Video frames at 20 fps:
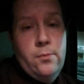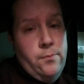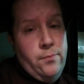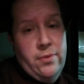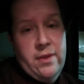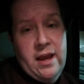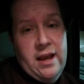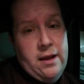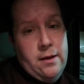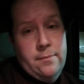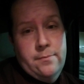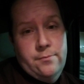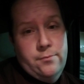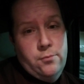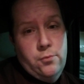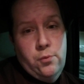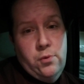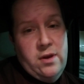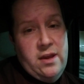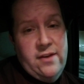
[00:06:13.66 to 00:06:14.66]
Like
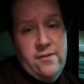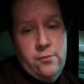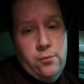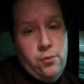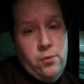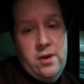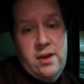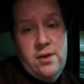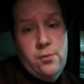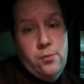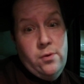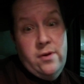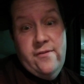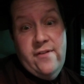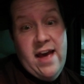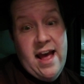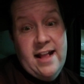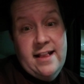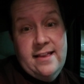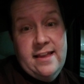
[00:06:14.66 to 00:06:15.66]
we've
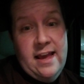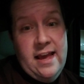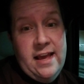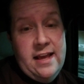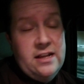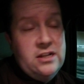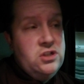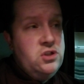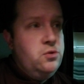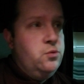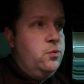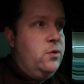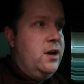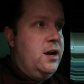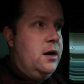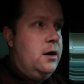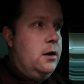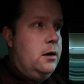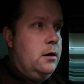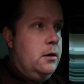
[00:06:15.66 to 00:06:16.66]
had days
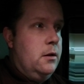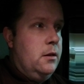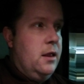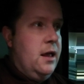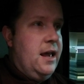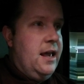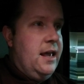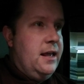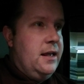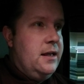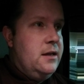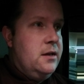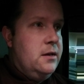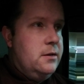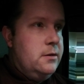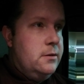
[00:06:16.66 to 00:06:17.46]
where like